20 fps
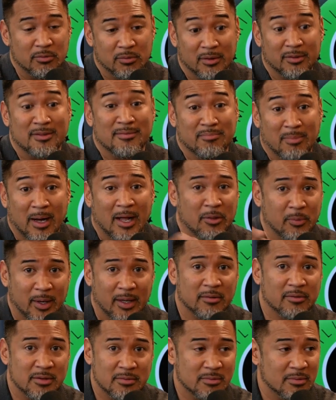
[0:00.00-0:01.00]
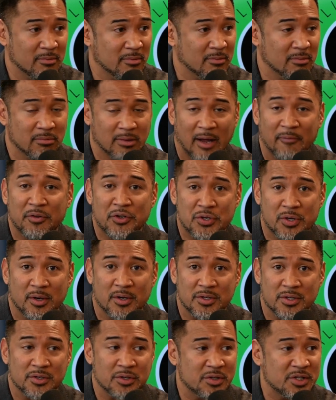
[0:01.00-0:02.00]
With By the way, life
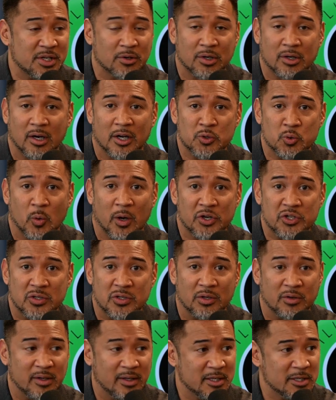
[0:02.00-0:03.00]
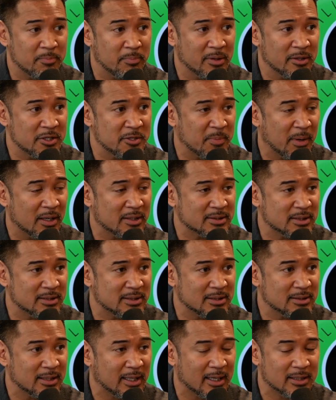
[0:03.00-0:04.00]
insurance is a zero cost wash loan in these, in these policies
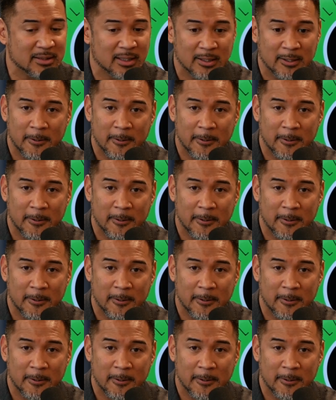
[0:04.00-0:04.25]
these days.